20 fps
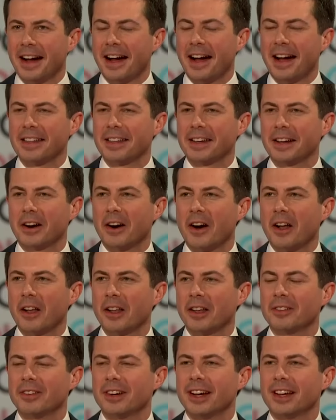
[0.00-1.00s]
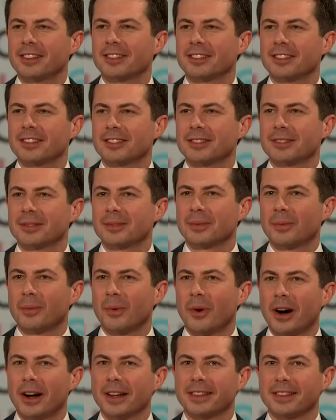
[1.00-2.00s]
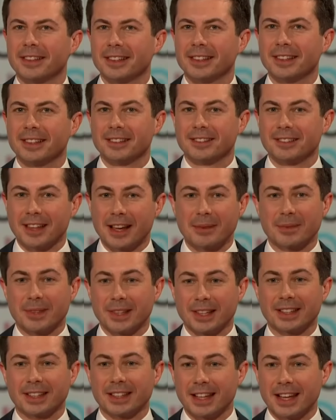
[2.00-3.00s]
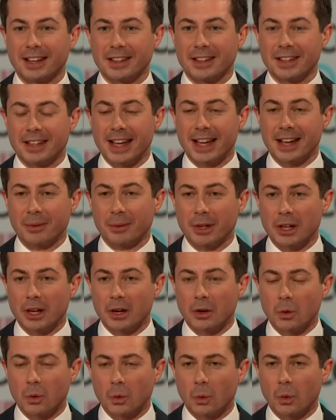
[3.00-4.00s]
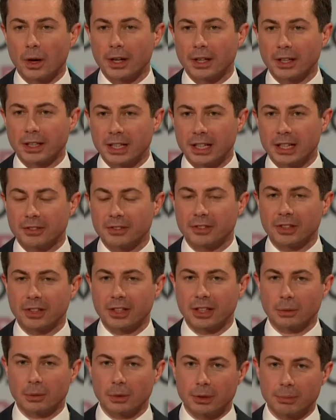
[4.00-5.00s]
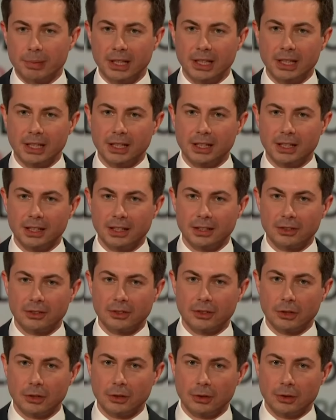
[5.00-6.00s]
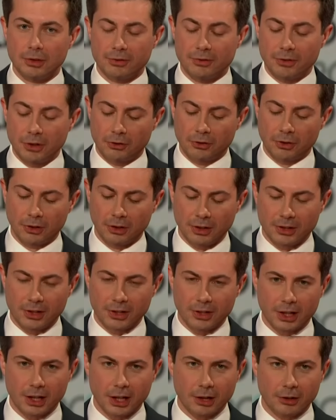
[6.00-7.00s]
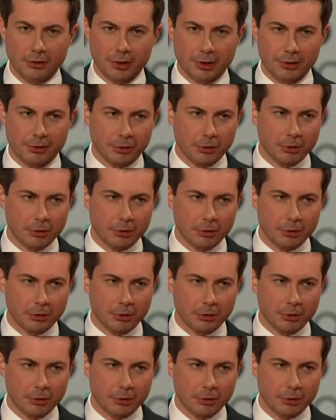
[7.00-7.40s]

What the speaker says: I think all of us want the same thing at the end of the day. We know what a gift it would be to the future and to the country for